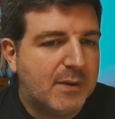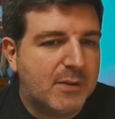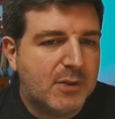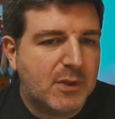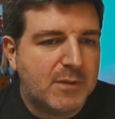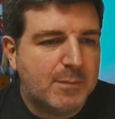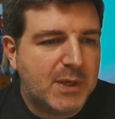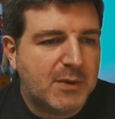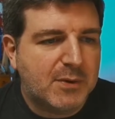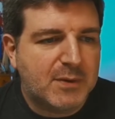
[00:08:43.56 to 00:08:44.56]
just
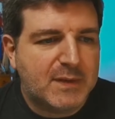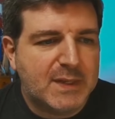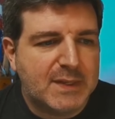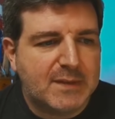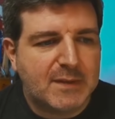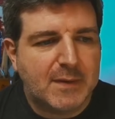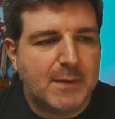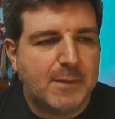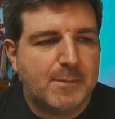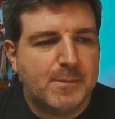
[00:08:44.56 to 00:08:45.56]
because it's
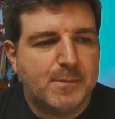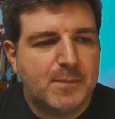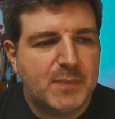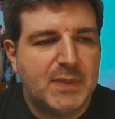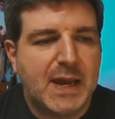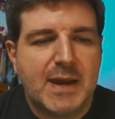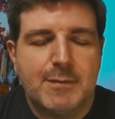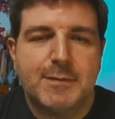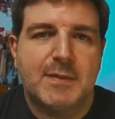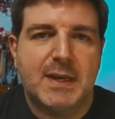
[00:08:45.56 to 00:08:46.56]
a
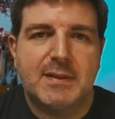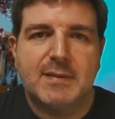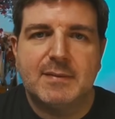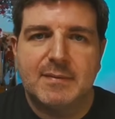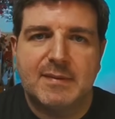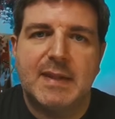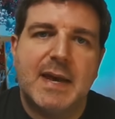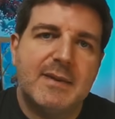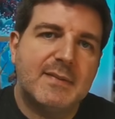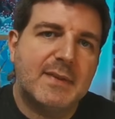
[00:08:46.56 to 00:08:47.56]
knife that
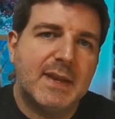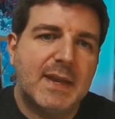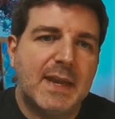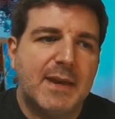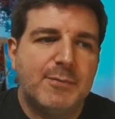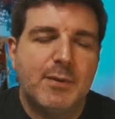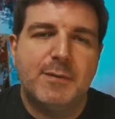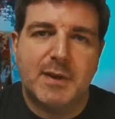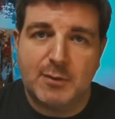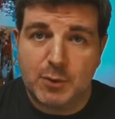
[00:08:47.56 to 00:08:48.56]
slices every
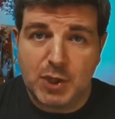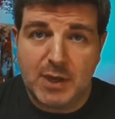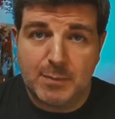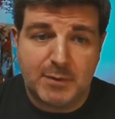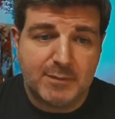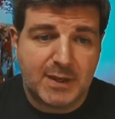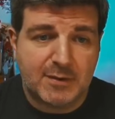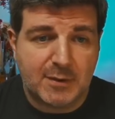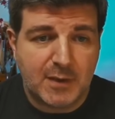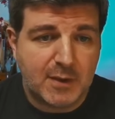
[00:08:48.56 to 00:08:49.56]
vector shape on
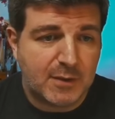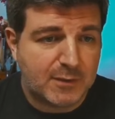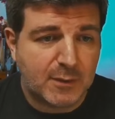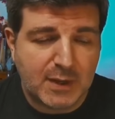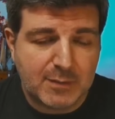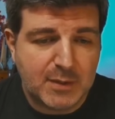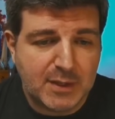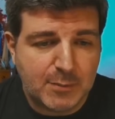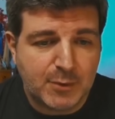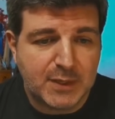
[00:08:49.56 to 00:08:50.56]
vector layer. So let me
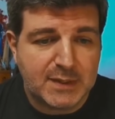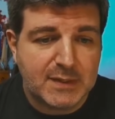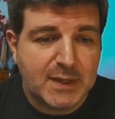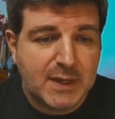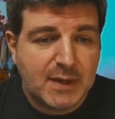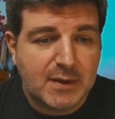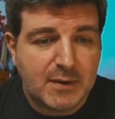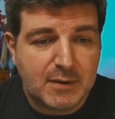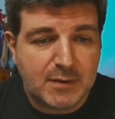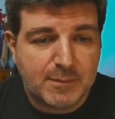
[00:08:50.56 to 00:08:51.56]
demo it.
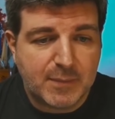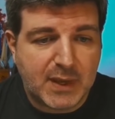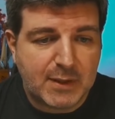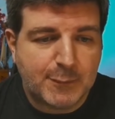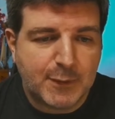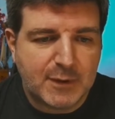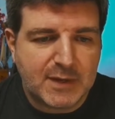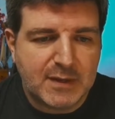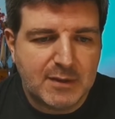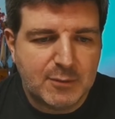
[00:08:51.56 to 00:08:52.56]
At first
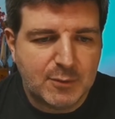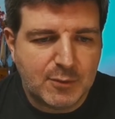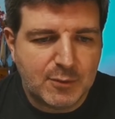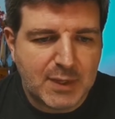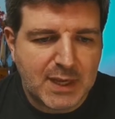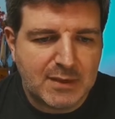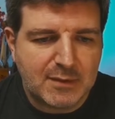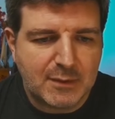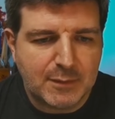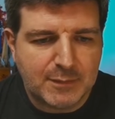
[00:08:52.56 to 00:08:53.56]
I need to
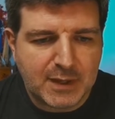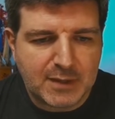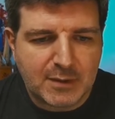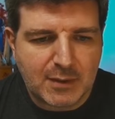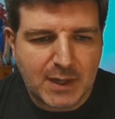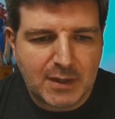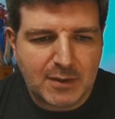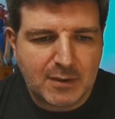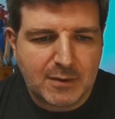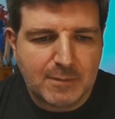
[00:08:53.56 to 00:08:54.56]
create a vector
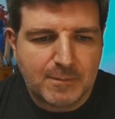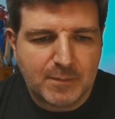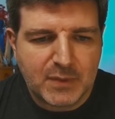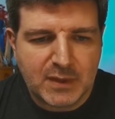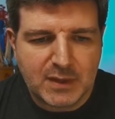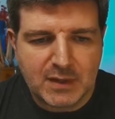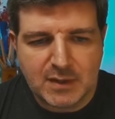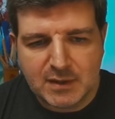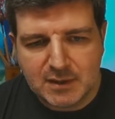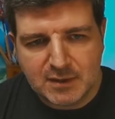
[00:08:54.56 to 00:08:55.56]
layer
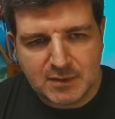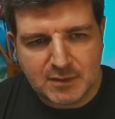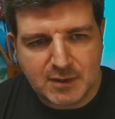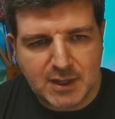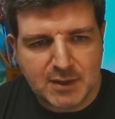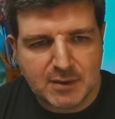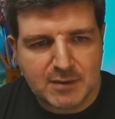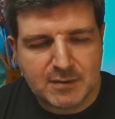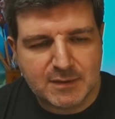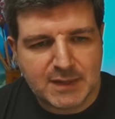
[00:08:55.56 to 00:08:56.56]
here in the
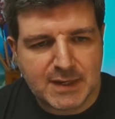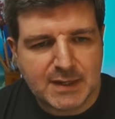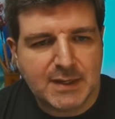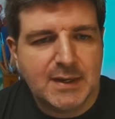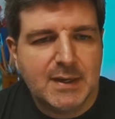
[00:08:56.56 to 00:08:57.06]
layer stack,